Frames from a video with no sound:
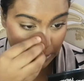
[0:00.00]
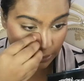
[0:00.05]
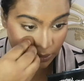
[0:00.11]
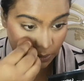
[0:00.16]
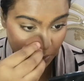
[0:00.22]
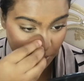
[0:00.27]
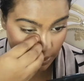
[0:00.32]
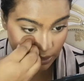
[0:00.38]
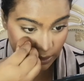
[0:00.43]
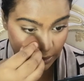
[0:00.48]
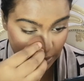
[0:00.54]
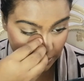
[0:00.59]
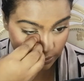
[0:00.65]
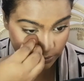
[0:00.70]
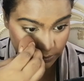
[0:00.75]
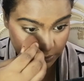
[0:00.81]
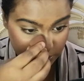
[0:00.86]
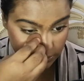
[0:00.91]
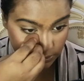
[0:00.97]
You know what?
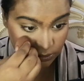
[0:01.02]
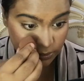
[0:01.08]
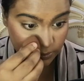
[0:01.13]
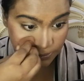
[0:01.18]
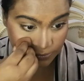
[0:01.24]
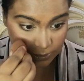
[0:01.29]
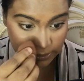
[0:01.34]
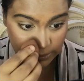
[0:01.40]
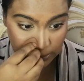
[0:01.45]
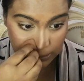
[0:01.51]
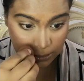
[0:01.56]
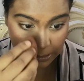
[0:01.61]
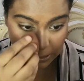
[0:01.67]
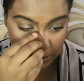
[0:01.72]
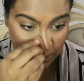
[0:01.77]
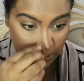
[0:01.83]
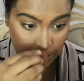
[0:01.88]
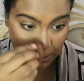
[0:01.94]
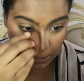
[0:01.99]
I'm just gonna blend
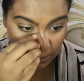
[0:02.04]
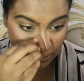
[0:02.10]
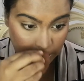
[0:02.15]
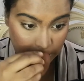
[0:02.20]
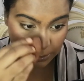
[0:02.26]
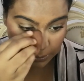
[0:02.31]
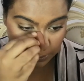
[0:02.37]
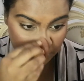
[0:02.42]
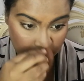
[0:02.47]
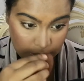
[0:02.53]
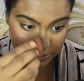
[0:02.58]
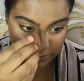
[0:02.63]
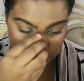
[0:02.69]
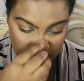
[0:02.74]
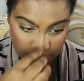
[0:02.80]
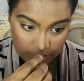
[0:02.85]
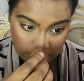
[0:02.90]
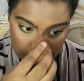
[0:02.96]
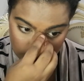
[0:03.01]
this into the
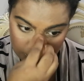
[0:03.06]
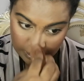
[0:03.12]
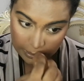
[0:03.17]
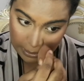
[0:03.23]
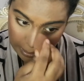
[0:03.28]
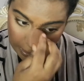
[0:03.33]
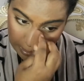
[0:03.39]
skin